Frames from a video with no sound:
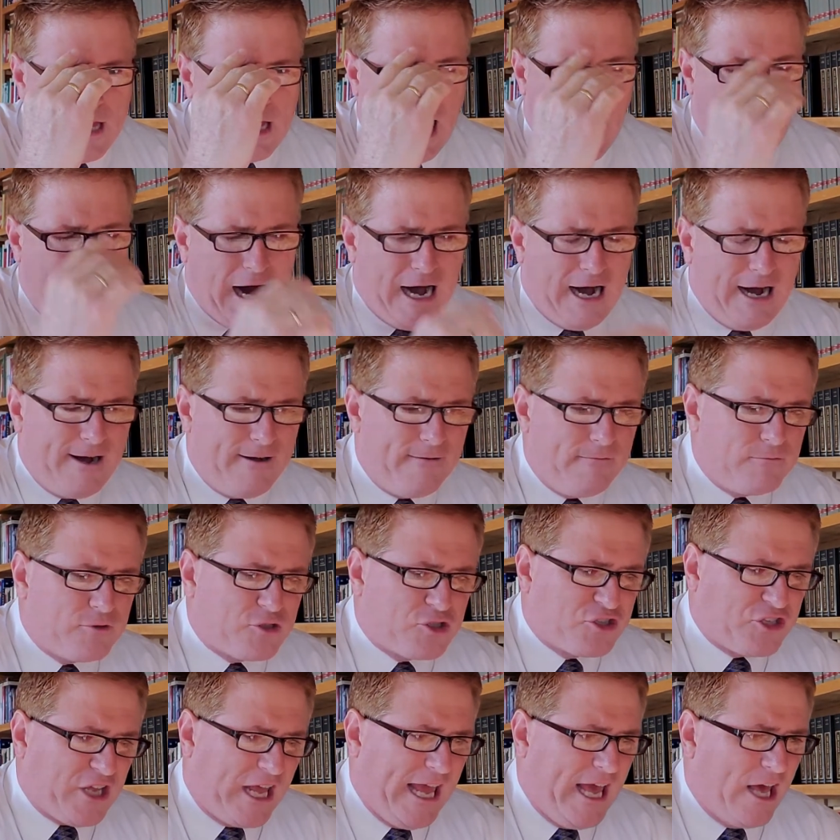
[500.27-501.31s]
Uh,
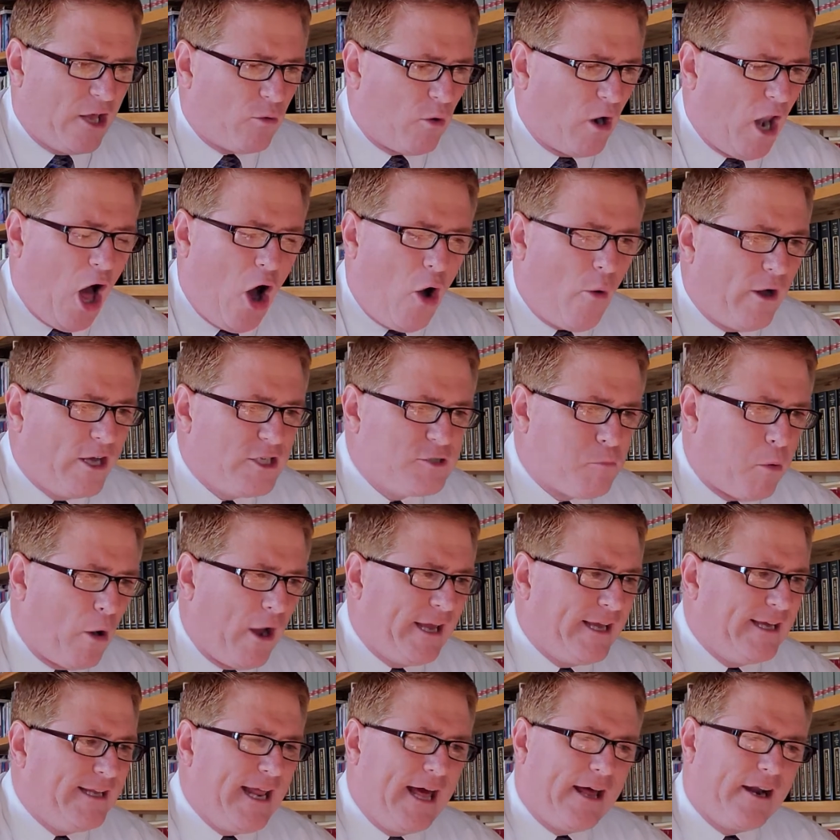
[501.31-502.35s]
sin will always
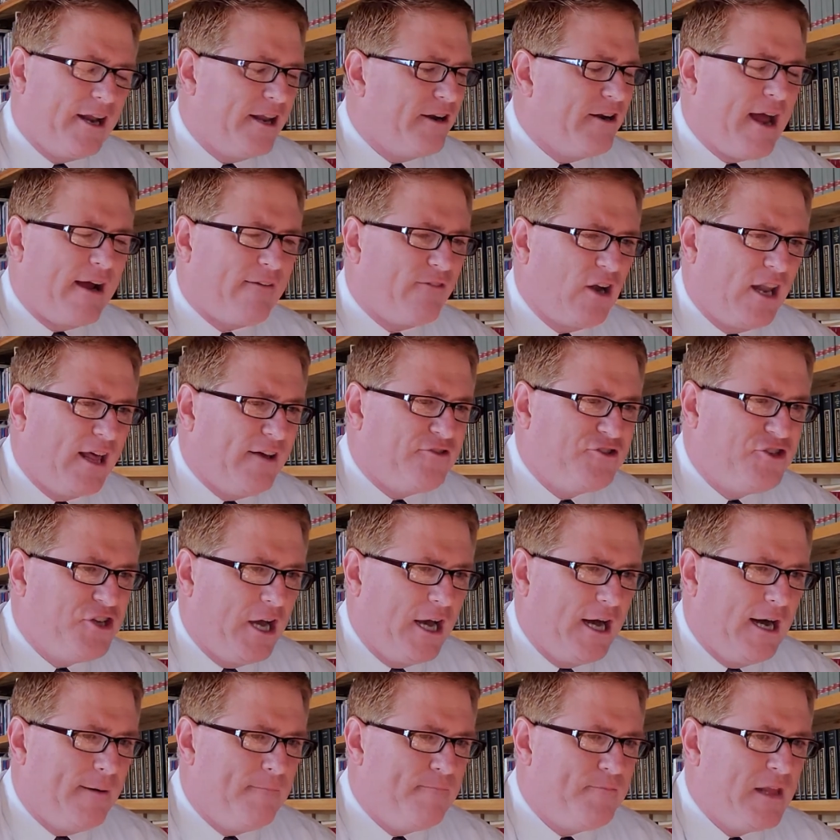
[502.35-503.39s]
bring you down. It'll never lift you
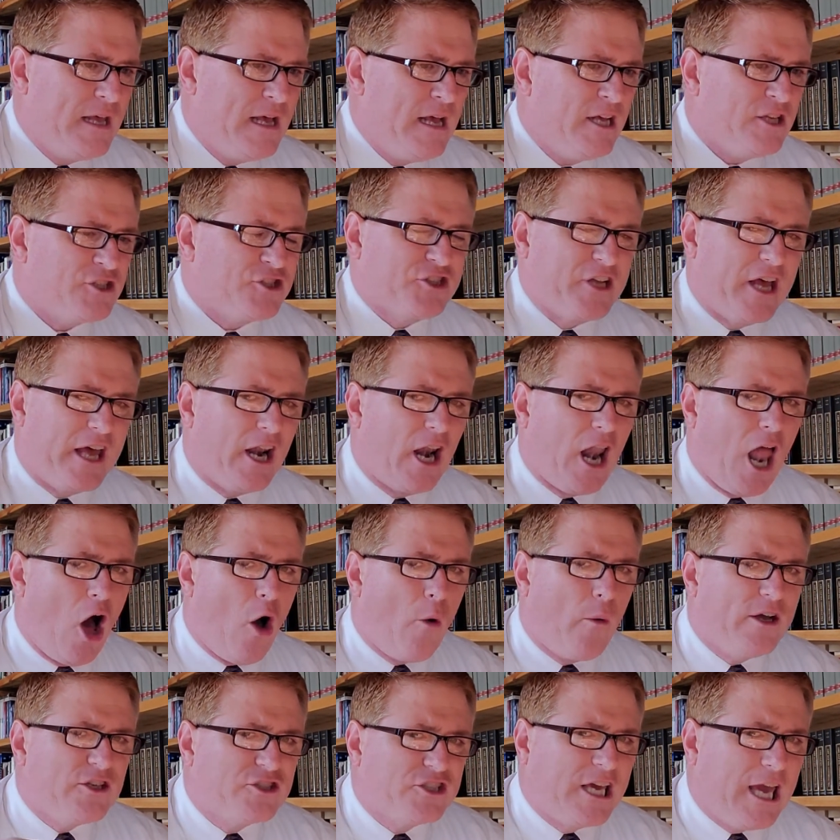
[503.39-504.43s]
up. Sin will
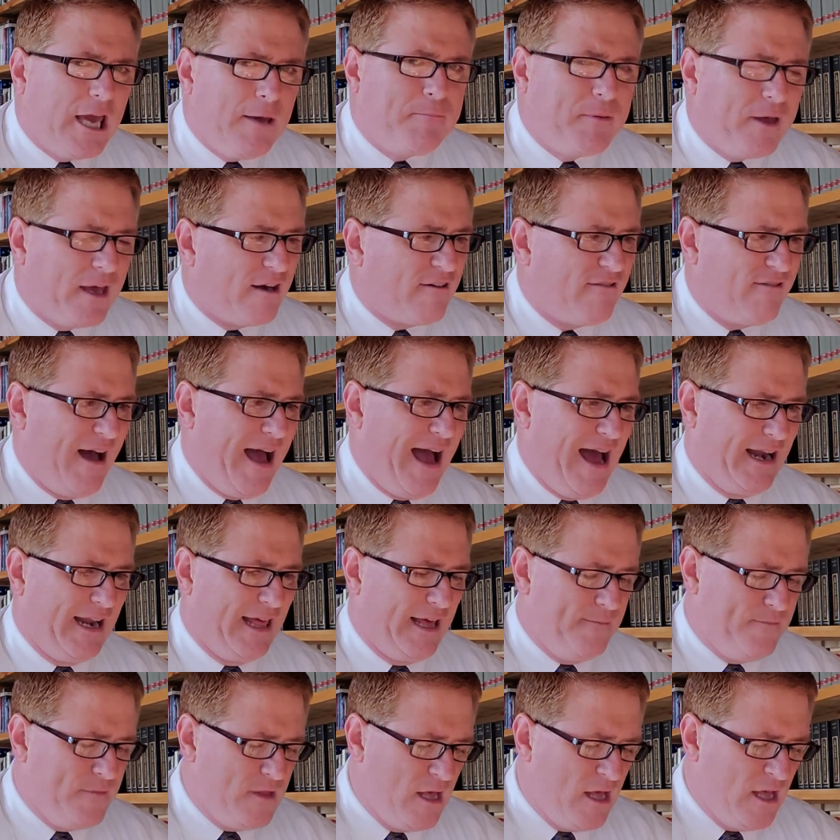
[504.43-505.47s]
always keep you in a
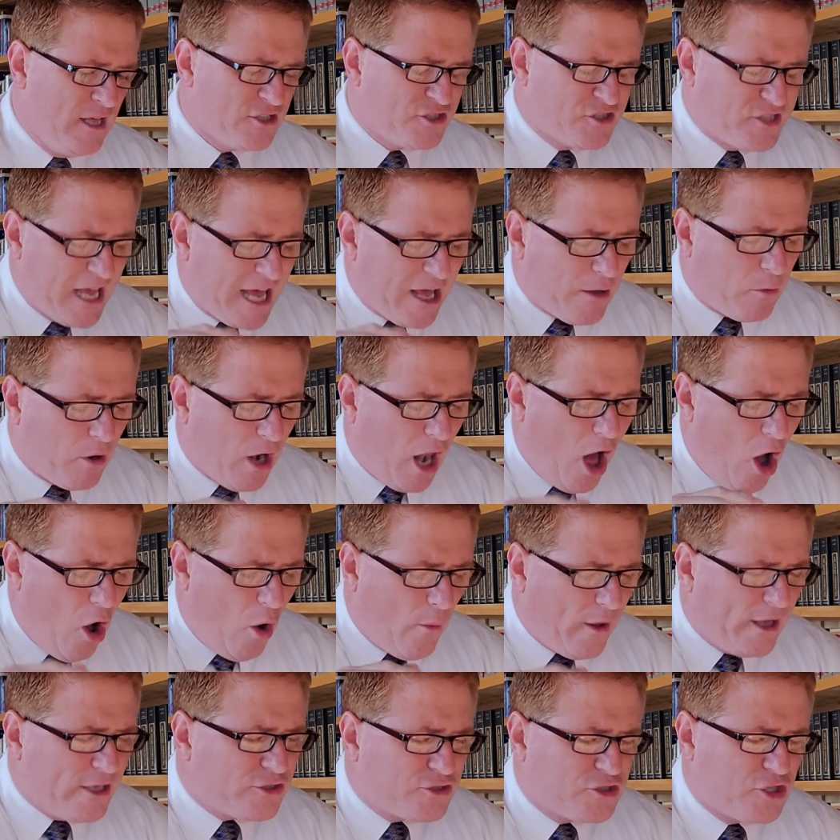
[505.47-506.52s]
valley. Sin will
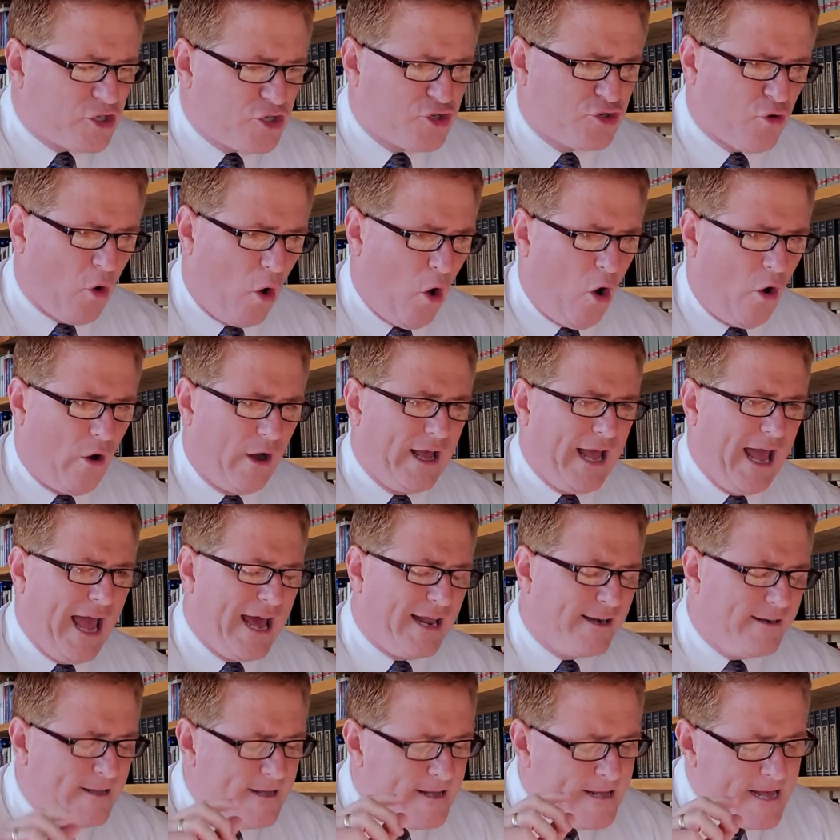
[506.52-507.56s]
always destroy
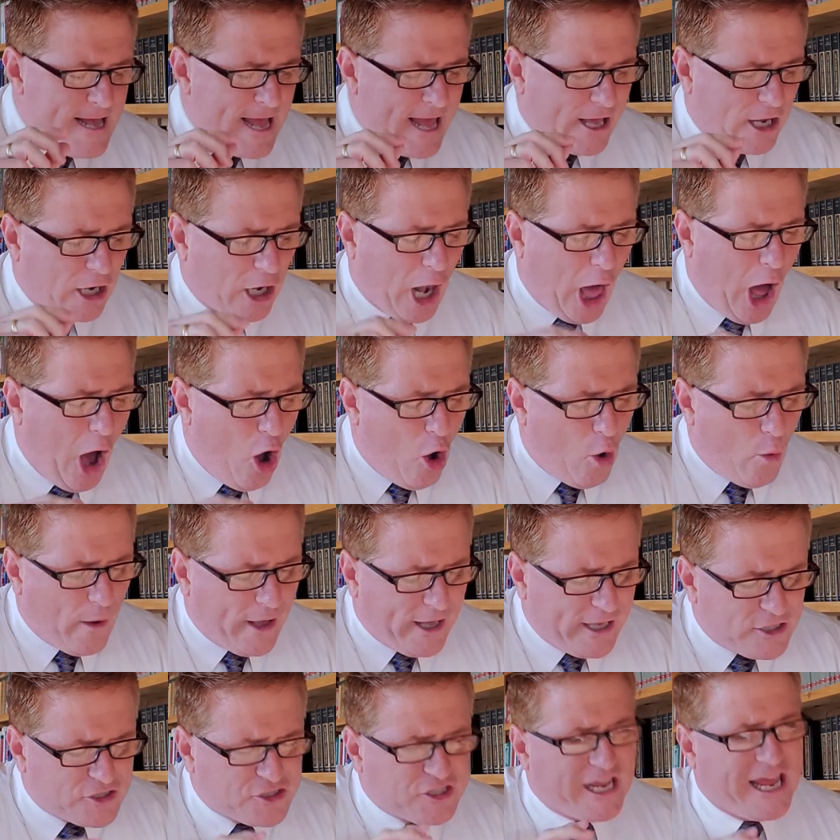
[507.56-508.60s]
and it'll
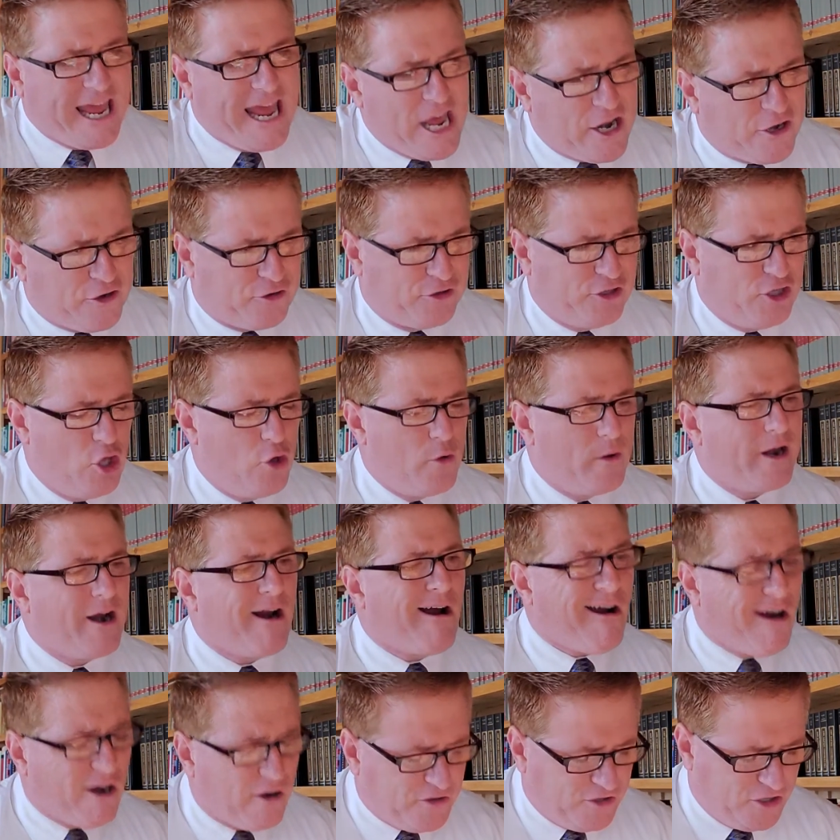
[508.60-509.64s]
always hinder you and
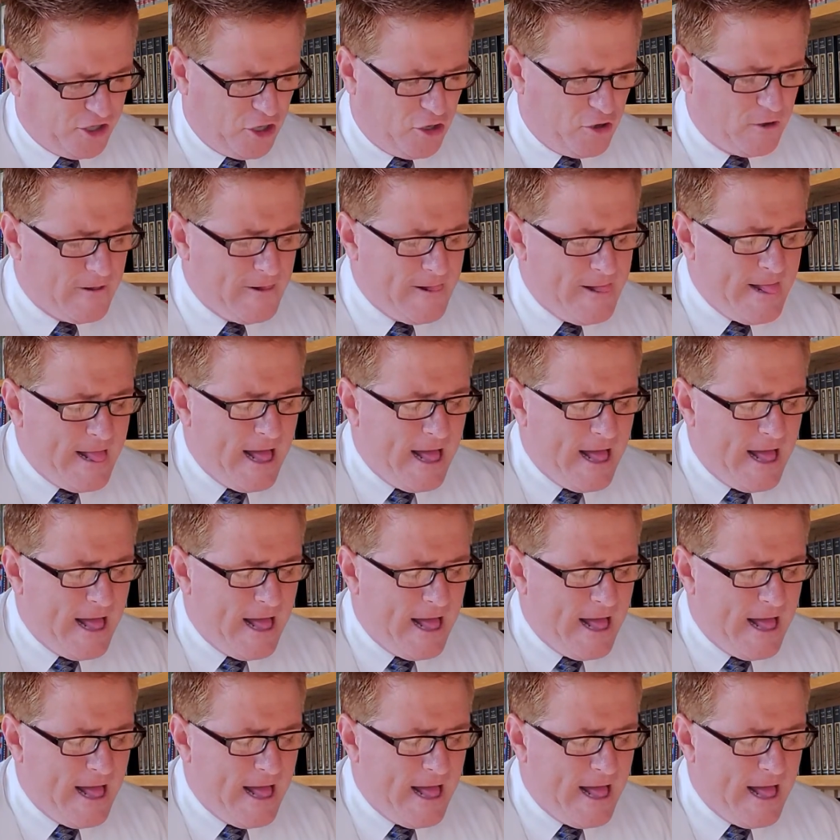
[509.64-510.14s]
hurt you.